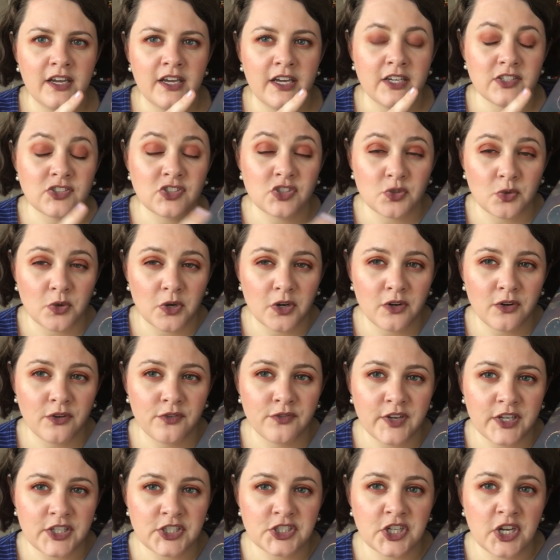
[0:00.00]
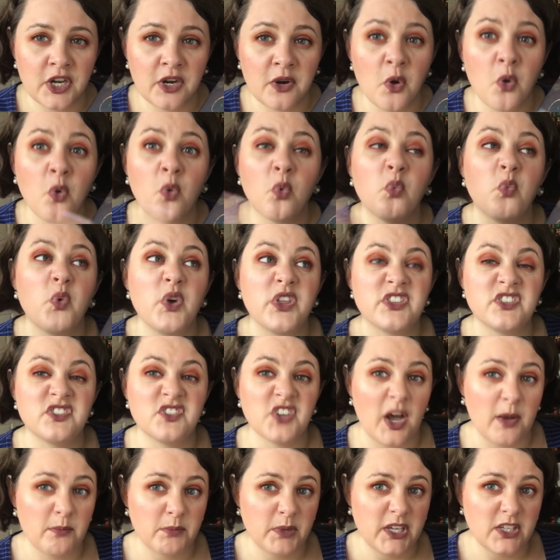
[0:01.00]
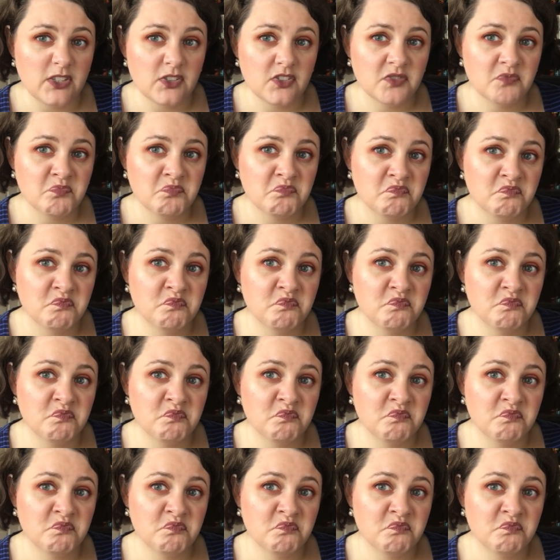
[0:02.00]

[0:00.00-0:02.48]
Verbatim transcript: historical fiction with zombies.